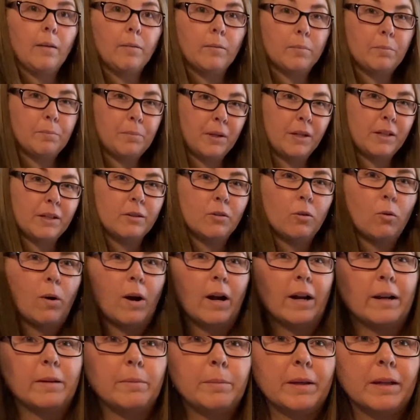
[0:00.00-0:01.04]
Putting
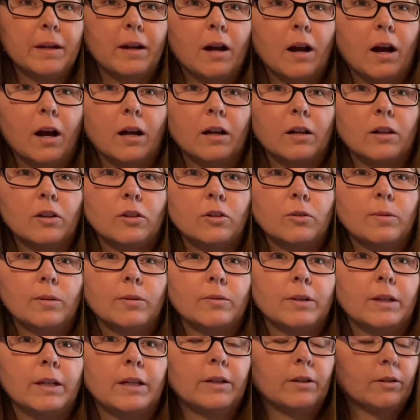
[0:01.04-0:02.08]
quite a bit of hot glue on
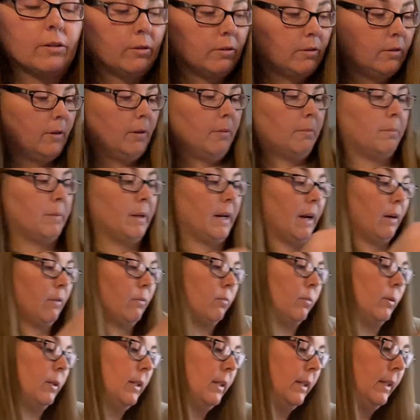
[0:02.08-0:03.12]
here, but I
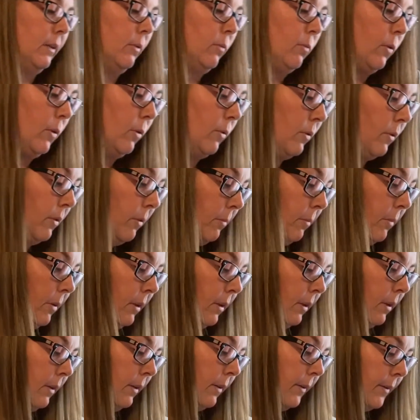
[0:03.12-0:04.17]
really want them
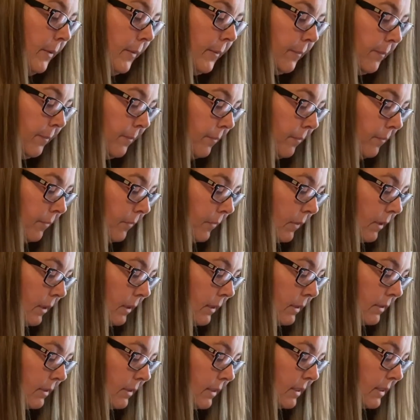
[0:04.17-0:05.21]

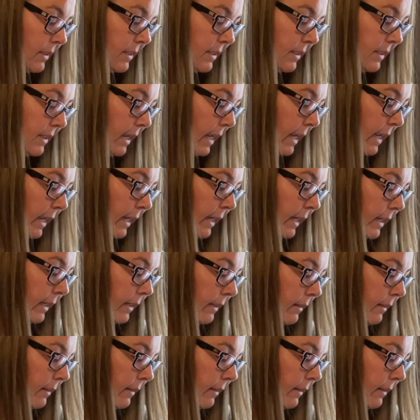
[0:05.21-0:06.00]
to stay.